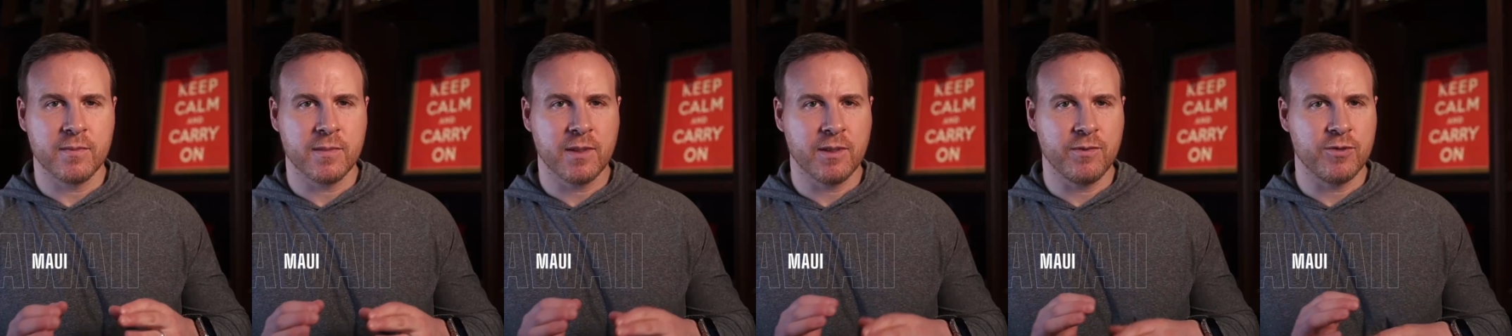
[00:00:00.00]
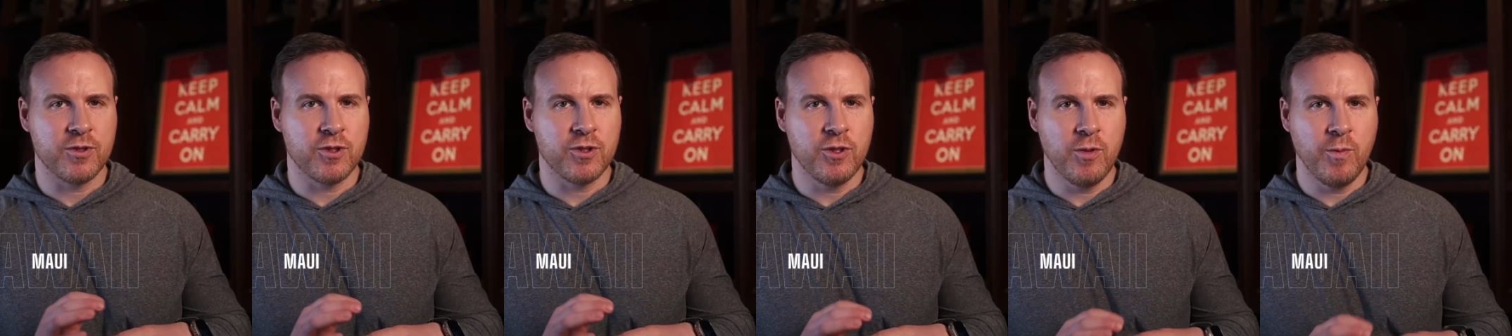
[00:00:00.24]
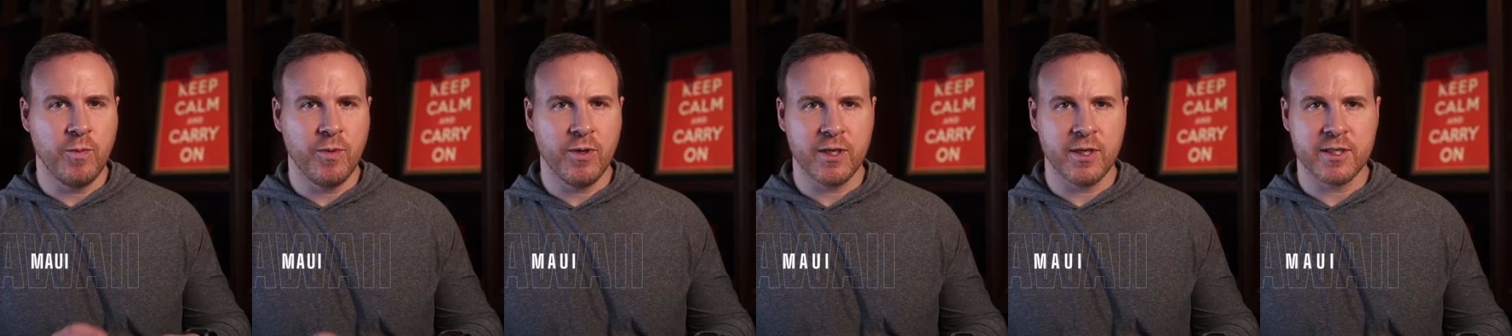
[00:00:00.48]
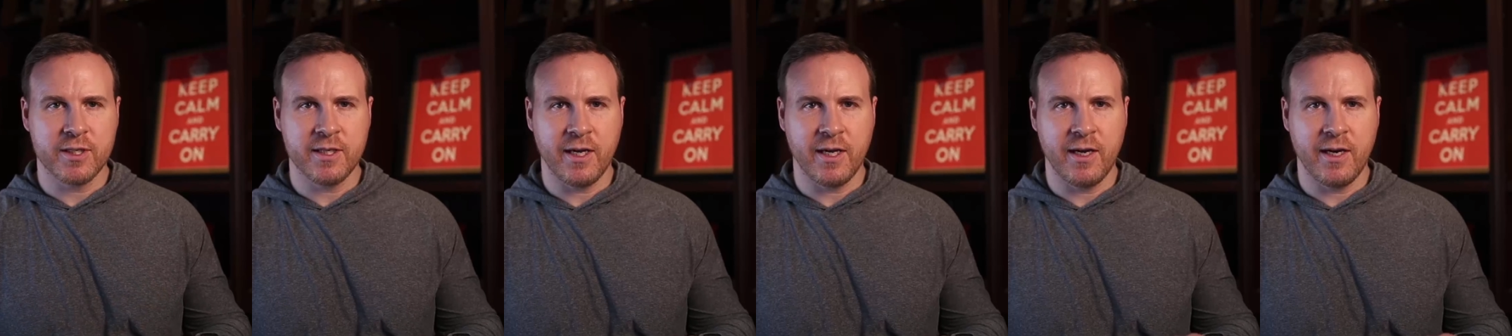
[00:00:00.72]
I was super
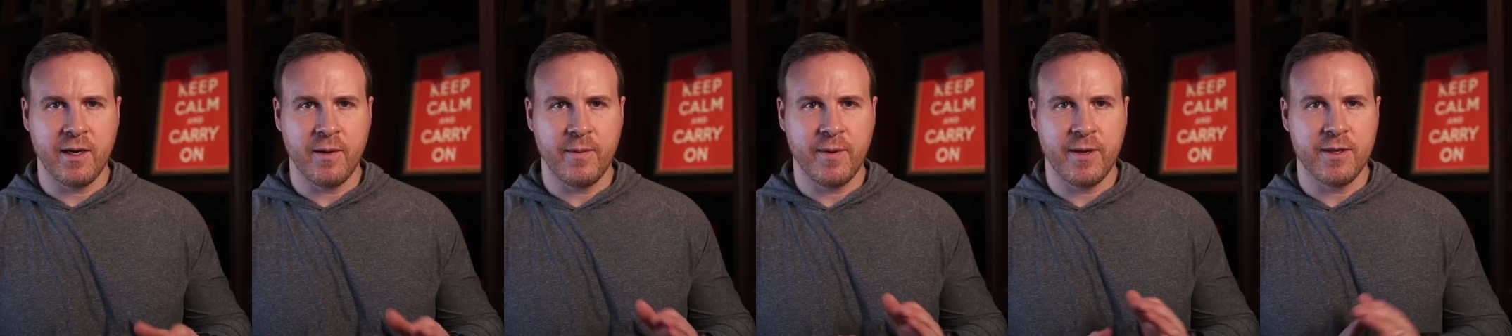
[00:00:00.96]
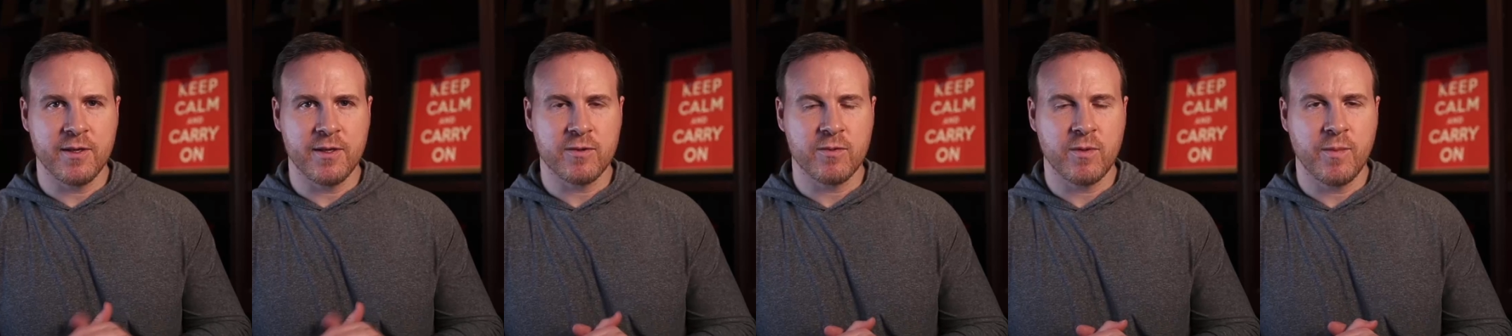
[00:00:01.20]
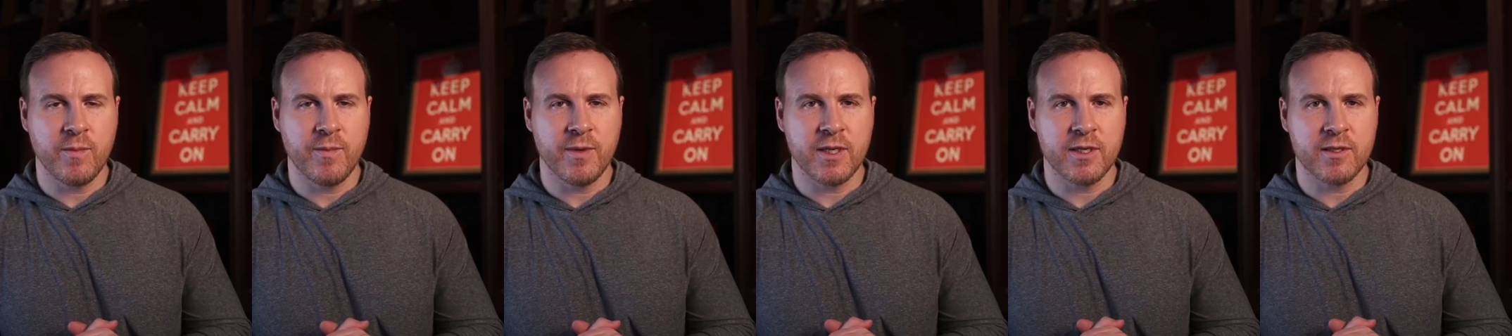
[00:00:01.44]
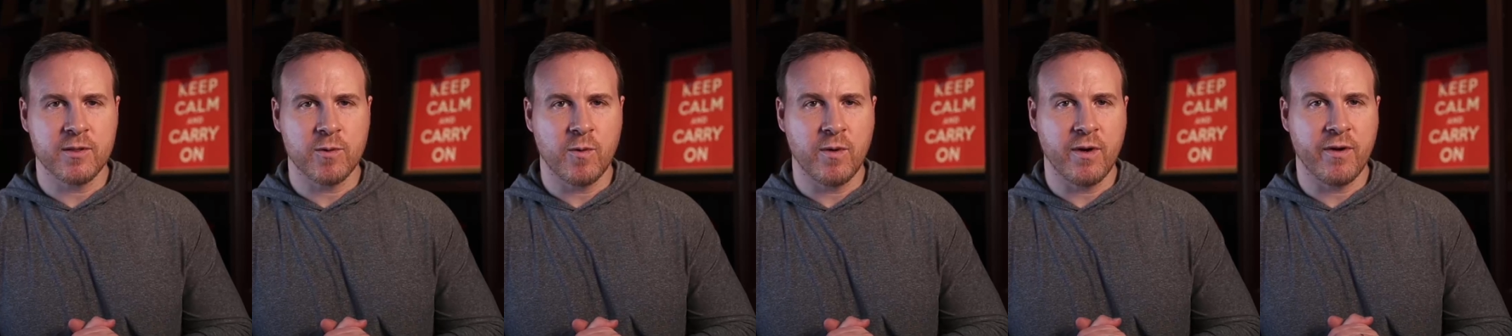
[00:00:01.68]
excited about this one
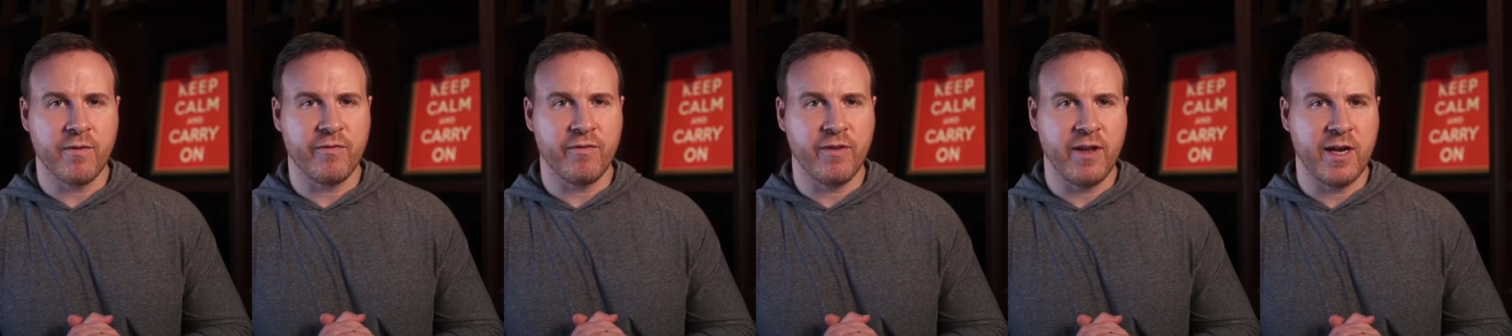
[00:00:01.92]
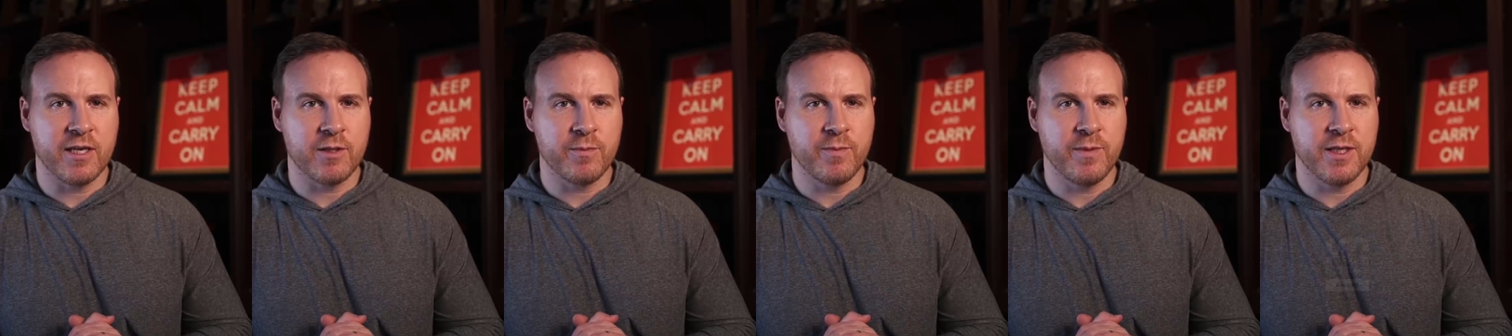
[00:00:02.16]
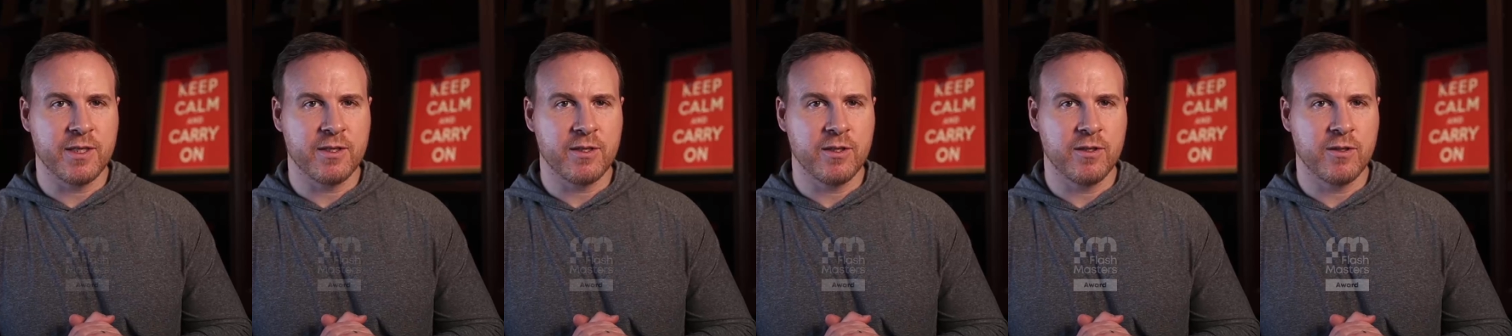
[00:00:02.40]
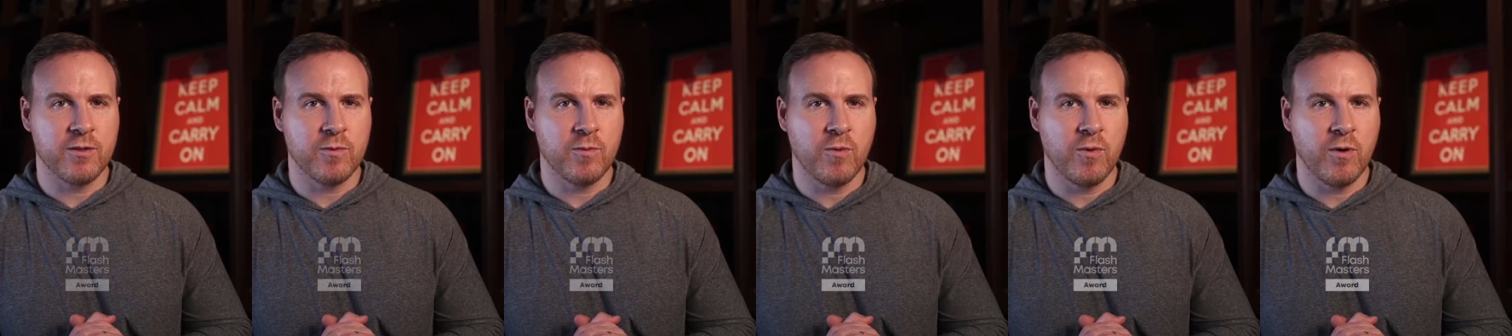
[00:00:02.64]
because it won a
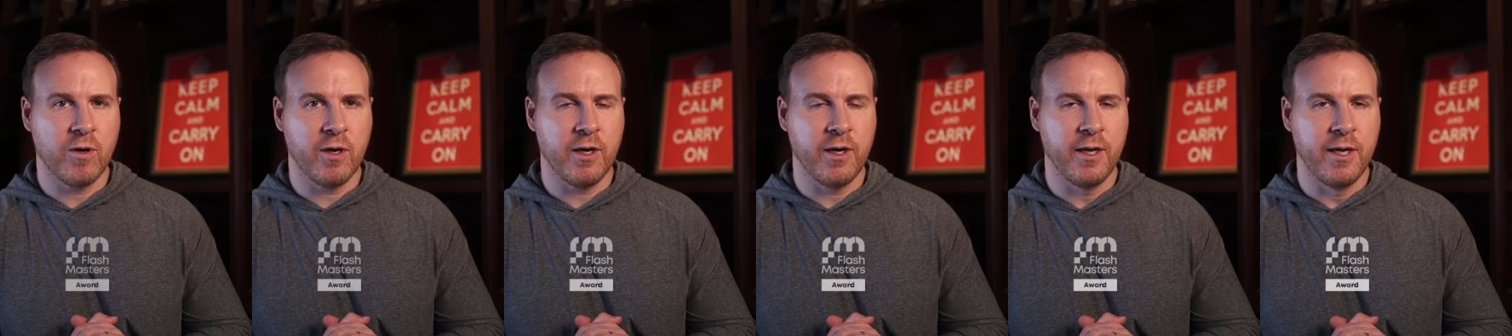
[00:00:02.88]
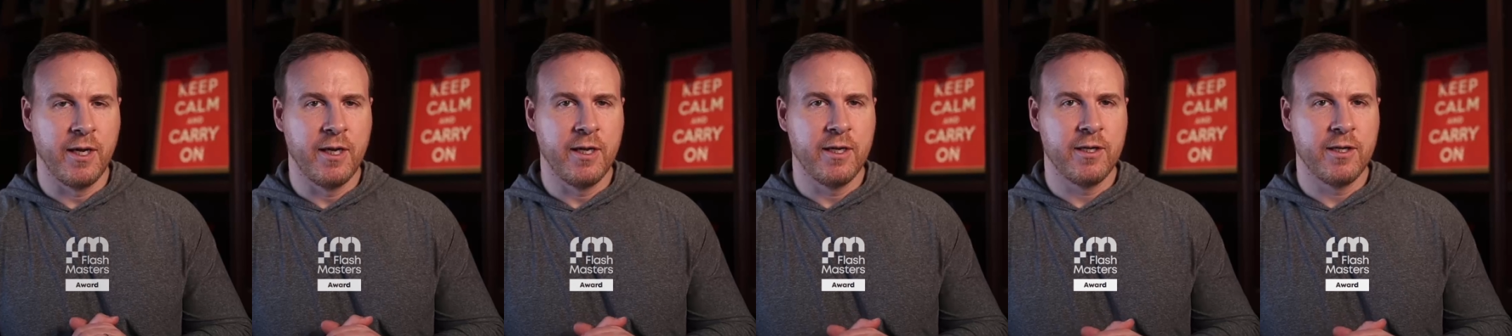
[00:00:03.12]
Flashmasters award.